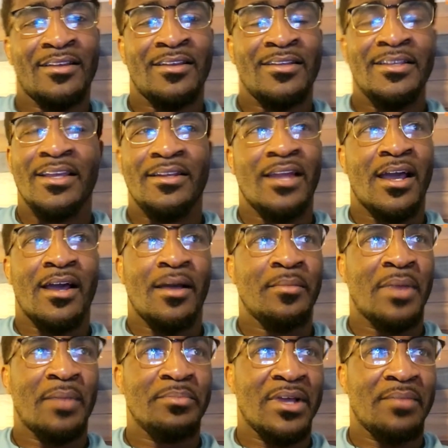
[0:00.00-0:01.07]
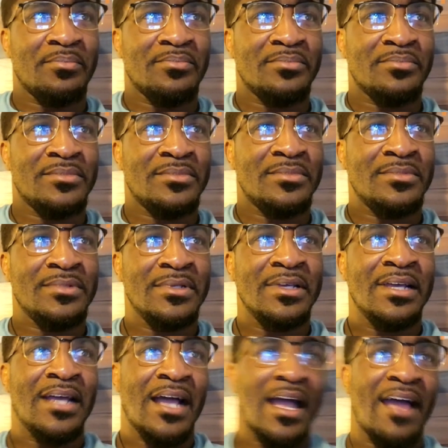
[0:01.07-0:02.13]
Yeah, no,
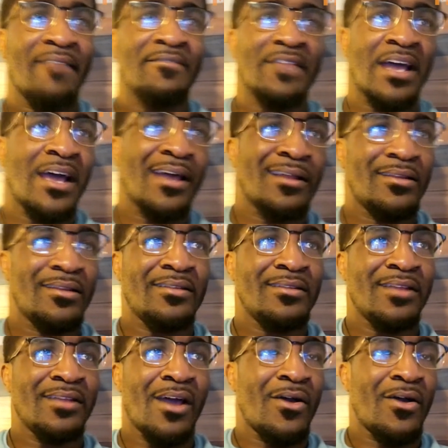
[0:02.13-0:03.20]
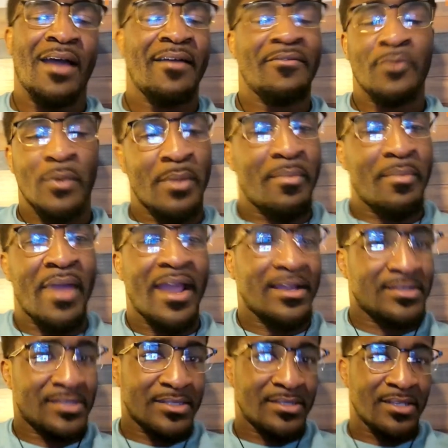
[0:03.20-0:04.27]
I have not. No, I haven't went back
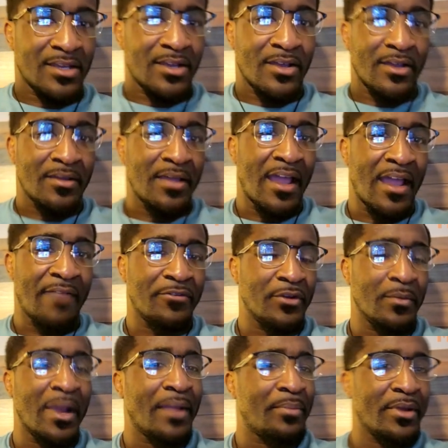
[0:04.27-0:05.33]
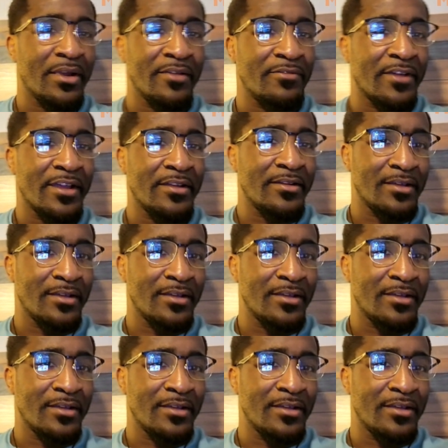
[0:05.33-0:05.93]
since after the Mike Perry fight.